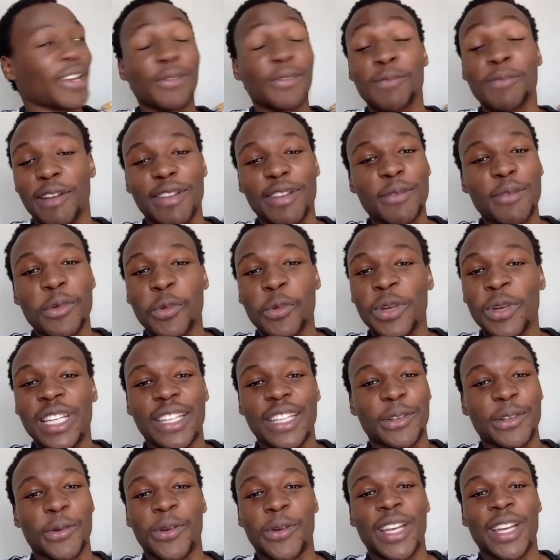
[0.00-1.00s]
my family,
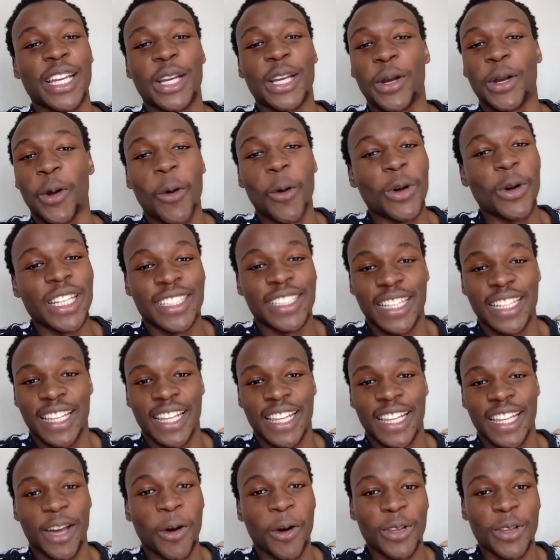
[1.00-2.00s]
we call each other
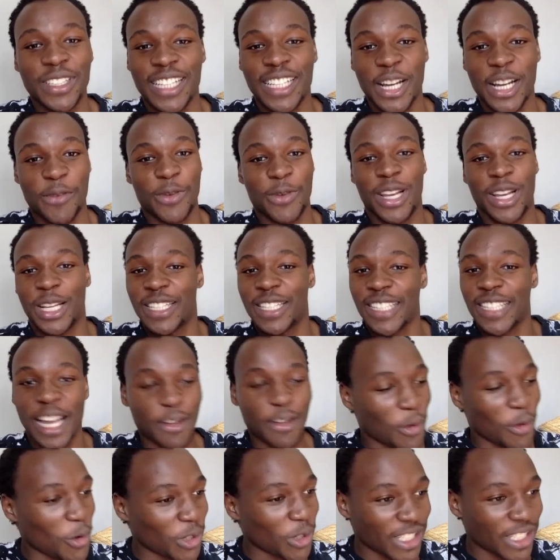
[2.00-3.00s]
all the time, like Skype
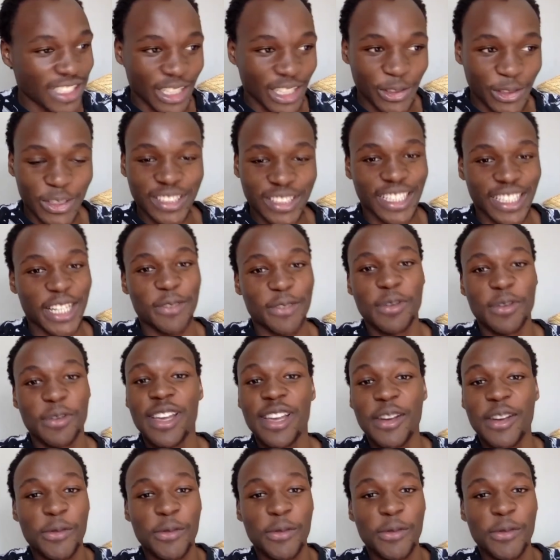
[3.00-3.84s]
call each other all the time.